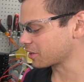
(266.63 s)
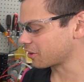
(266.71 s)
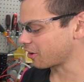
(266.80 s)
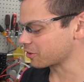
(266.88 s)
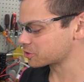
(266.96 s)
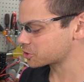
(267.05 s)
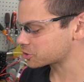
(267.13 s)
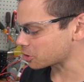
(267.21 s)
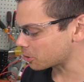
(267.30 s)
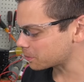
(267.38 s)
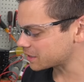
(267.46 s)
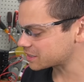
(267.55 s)
There are
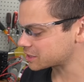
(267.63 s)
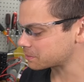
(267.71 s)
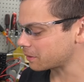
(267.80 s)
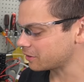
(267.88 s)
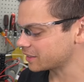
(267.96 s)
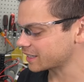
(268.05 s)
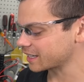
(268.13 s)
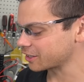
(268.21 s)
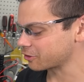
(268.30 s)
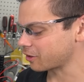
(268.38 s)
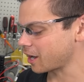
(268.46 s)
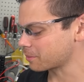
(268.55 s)
so many spelling
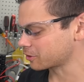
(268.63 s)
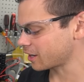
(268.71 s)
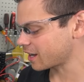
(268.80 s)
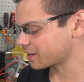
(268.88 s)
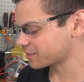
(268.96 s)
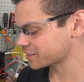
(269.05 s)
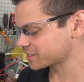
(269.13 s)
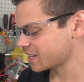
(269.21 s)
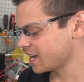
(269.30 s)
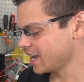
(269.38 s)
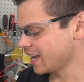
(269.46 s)
and grammar errors.